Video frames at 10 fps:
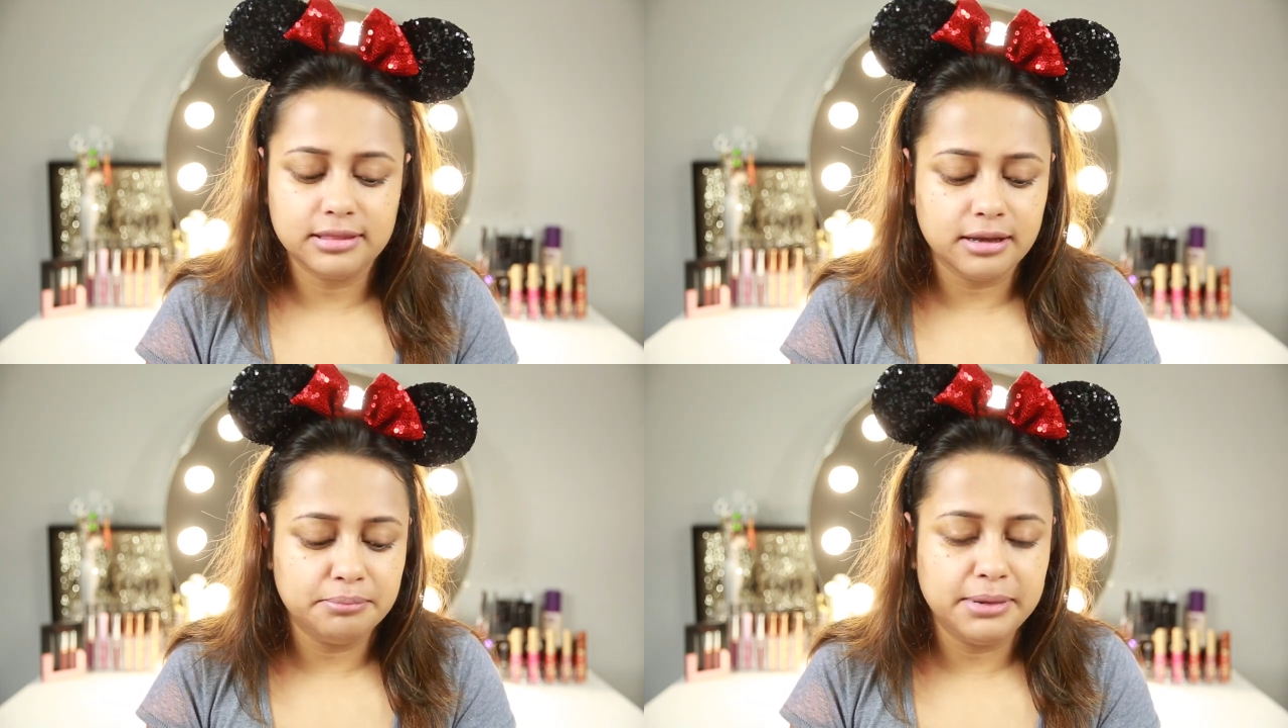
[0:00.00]

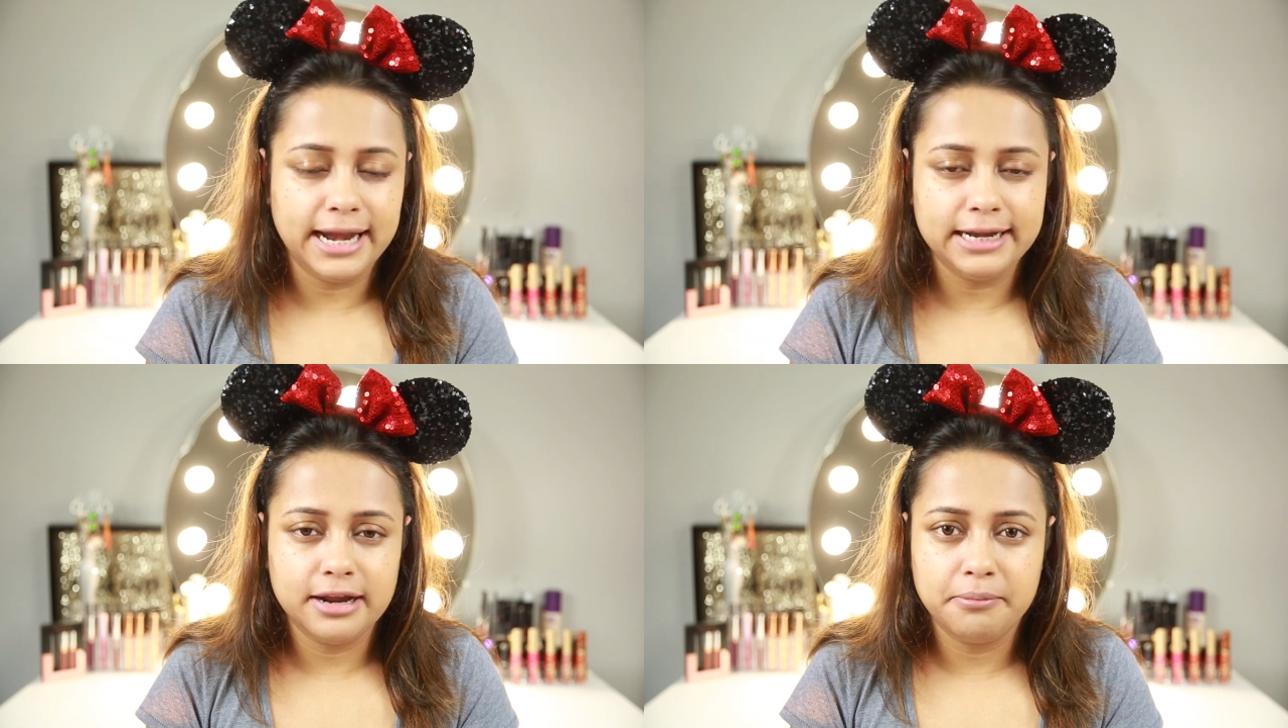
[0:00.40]
the
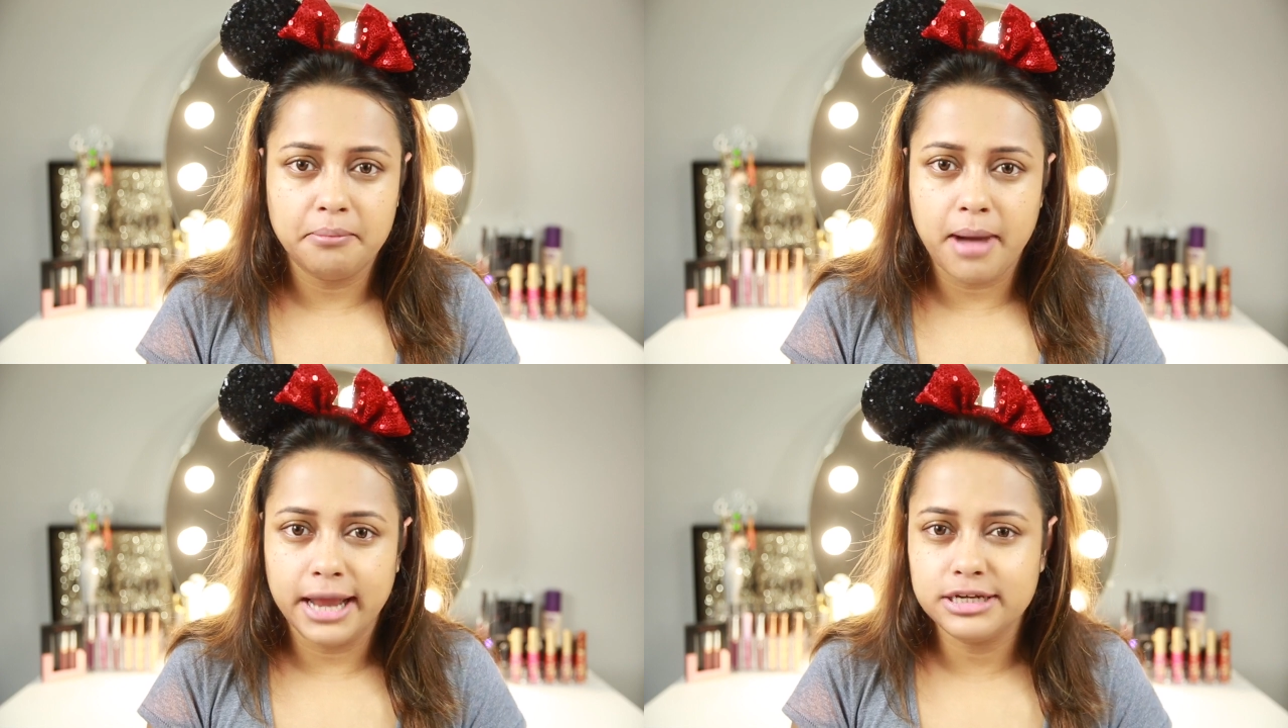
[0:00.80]
blender
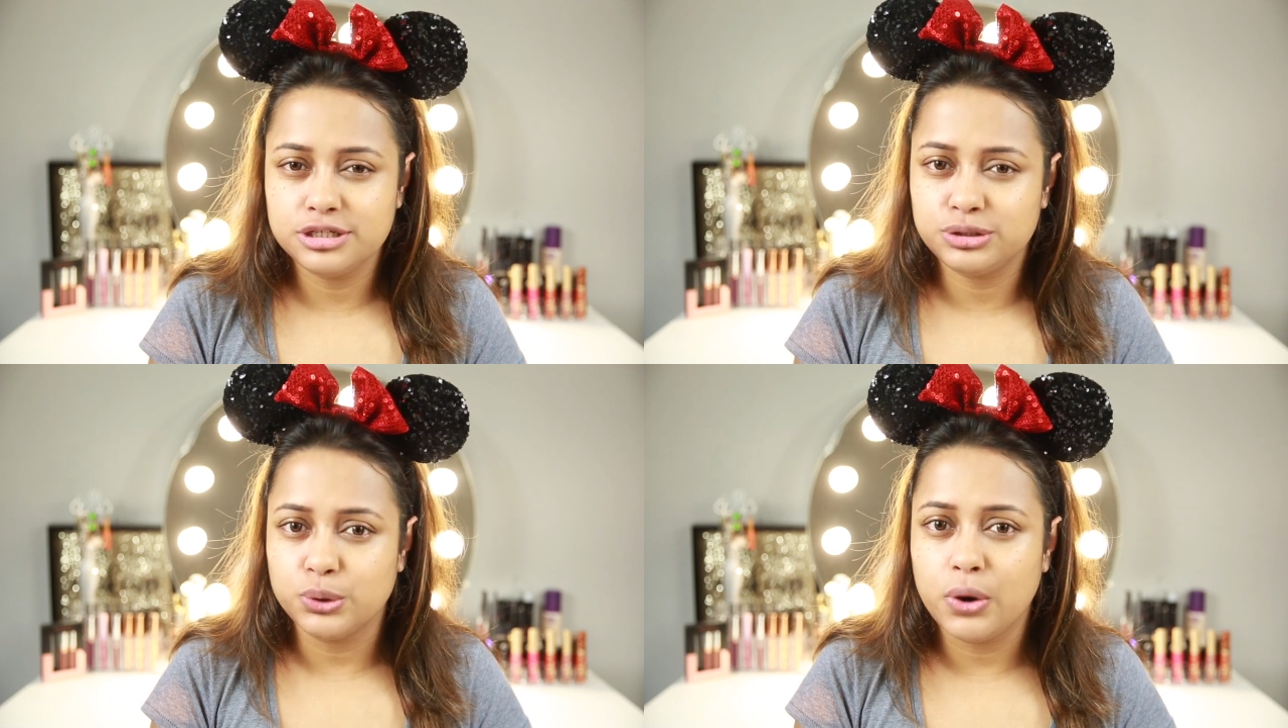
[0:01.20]
might
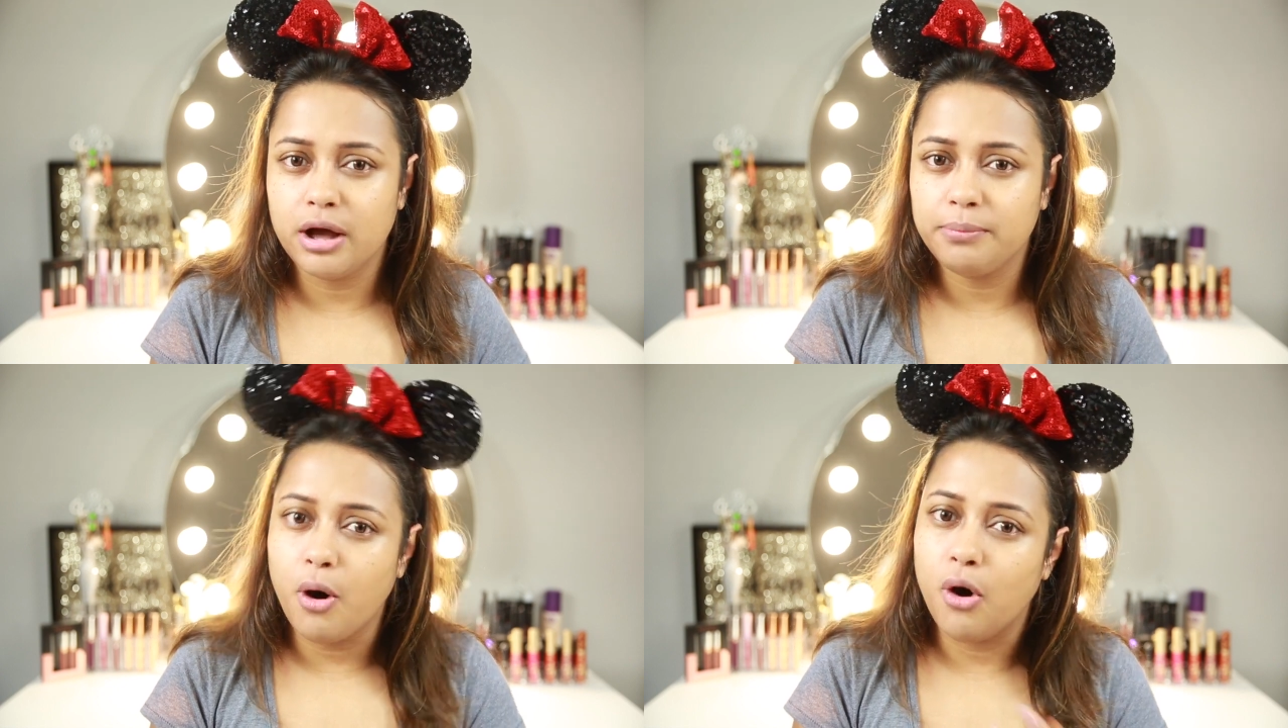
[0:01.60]
soak
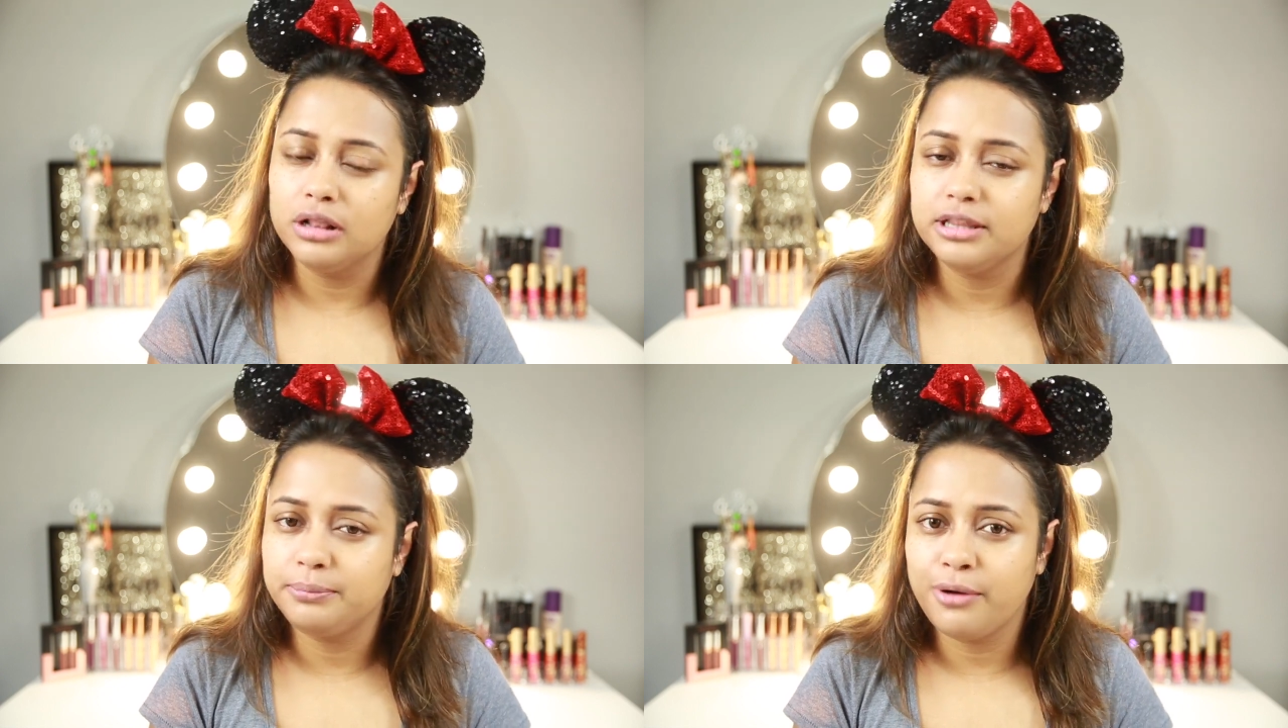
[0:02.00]
up
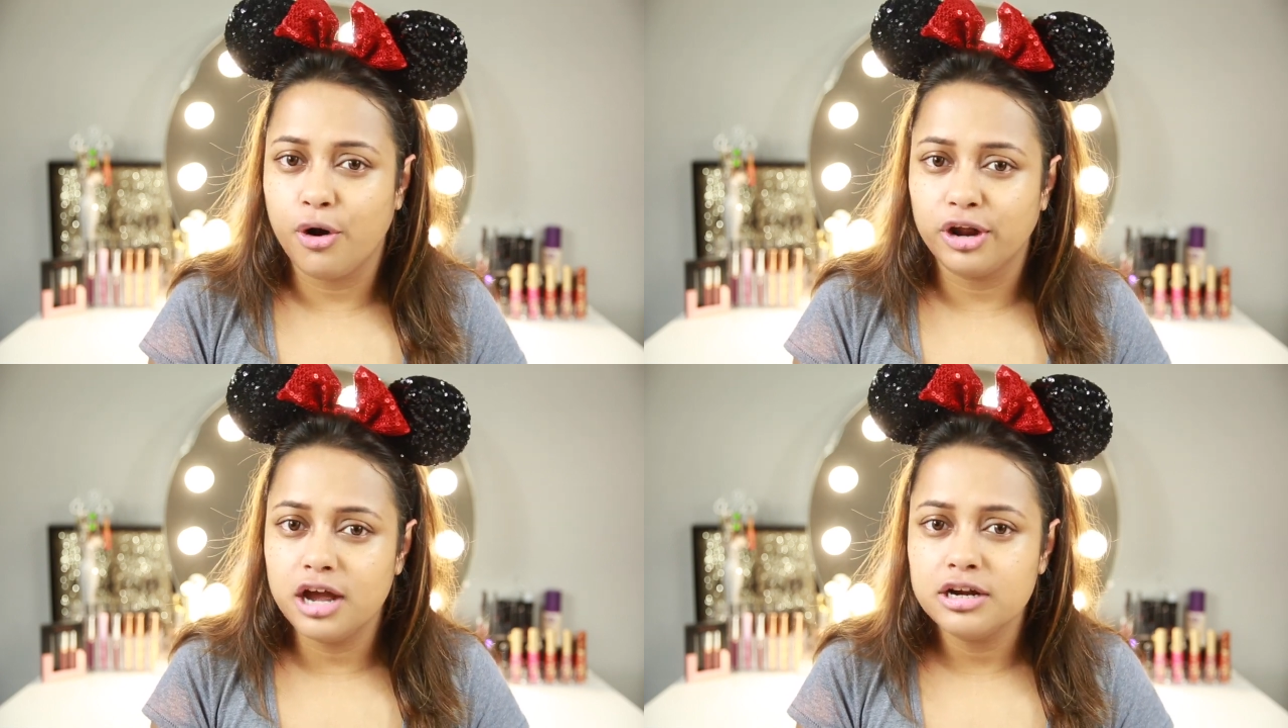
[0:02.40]
all the
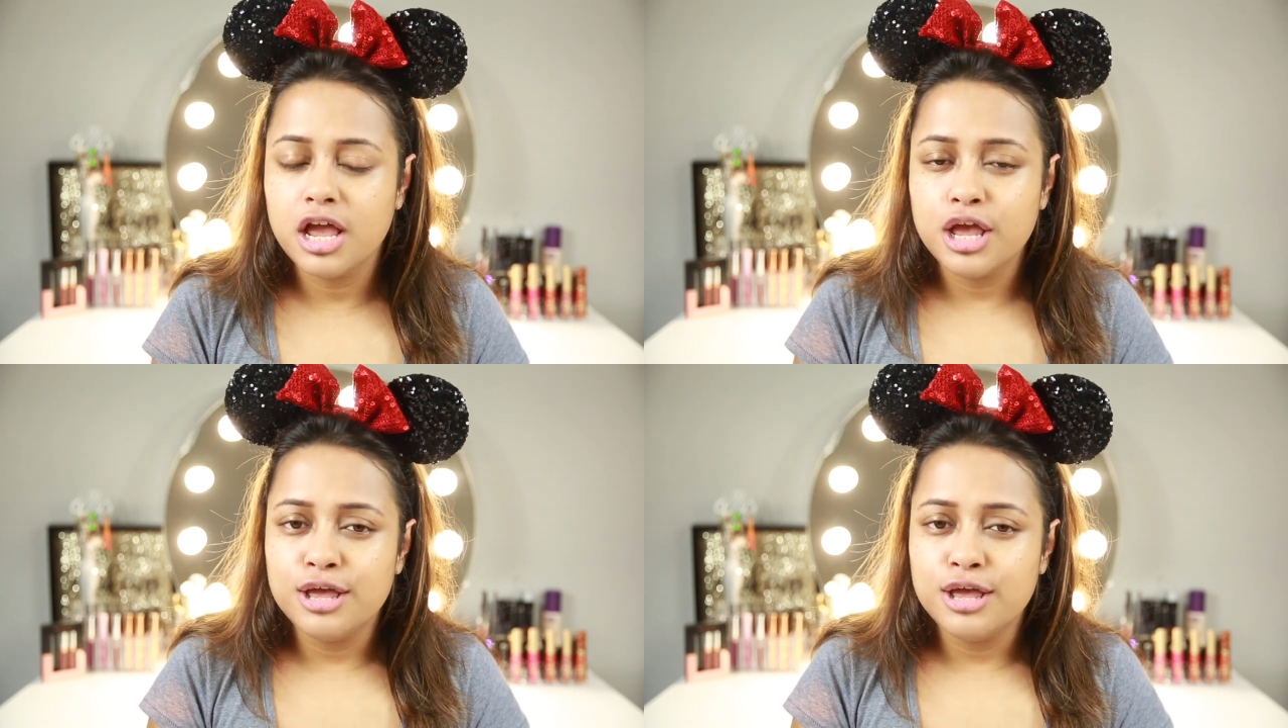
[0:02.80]
product,